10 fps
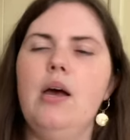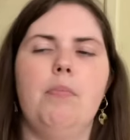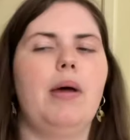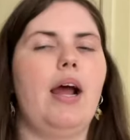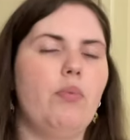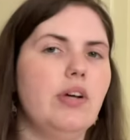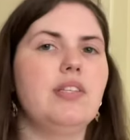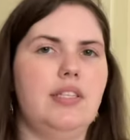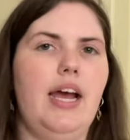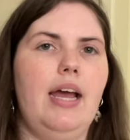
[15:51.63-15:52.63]
but I will
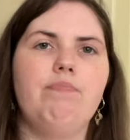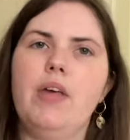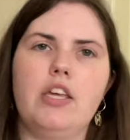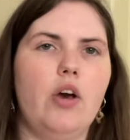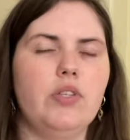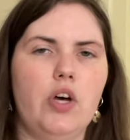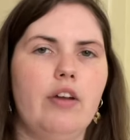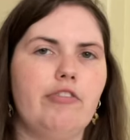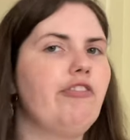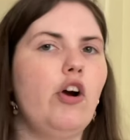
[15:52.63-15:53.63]
say it goes on
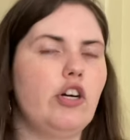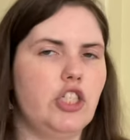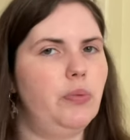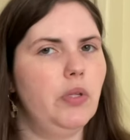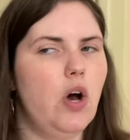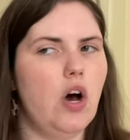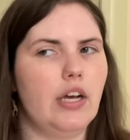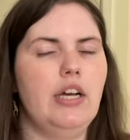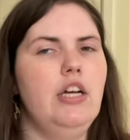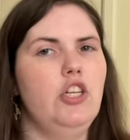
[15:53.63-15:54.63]
for far too
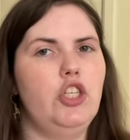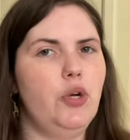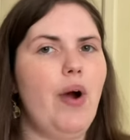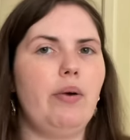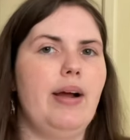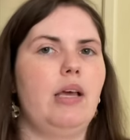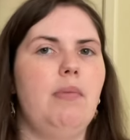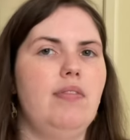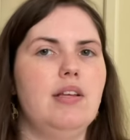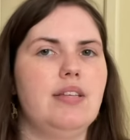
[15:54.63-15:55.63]
long. Do I
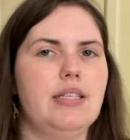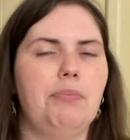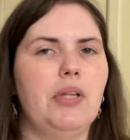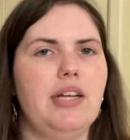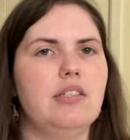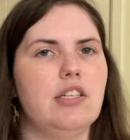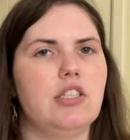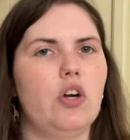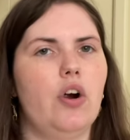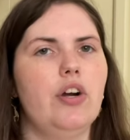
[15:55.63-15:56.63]
recommend this as a place to
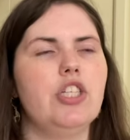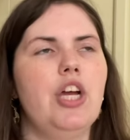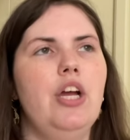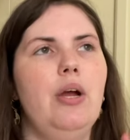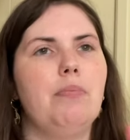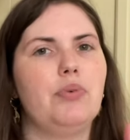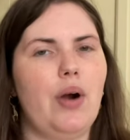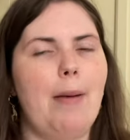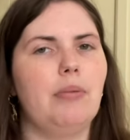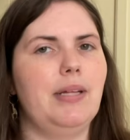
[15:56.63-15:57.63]
start?
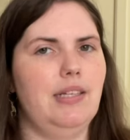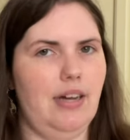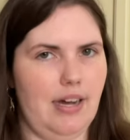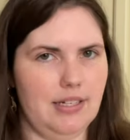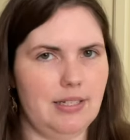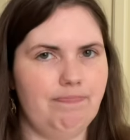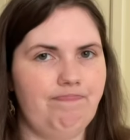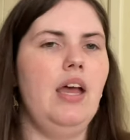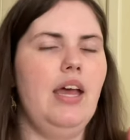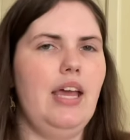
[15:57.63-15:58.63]
Probably not.
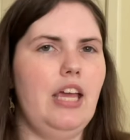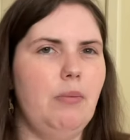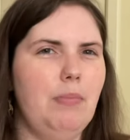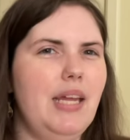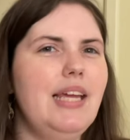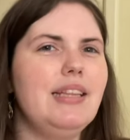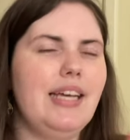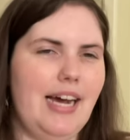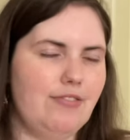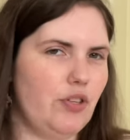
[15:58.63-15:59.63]
Immediately
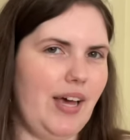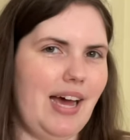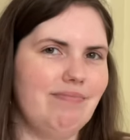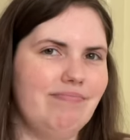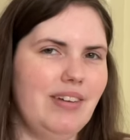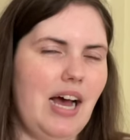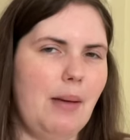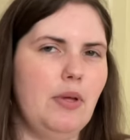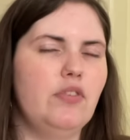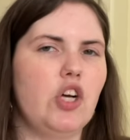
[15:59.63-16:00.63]
after that, I
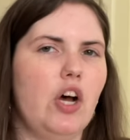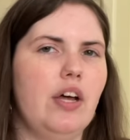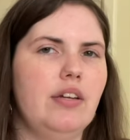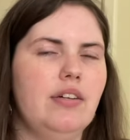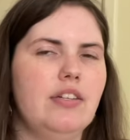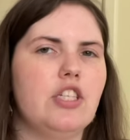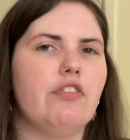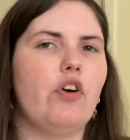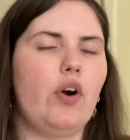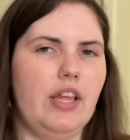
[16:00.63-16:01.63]
moved on to
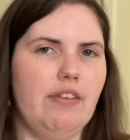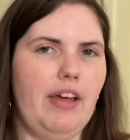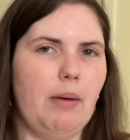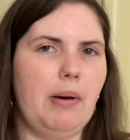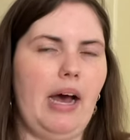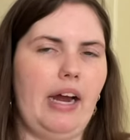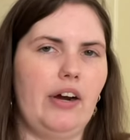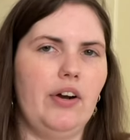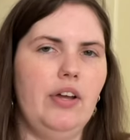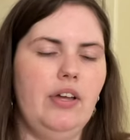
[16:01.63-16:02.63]
Varney the Vampire,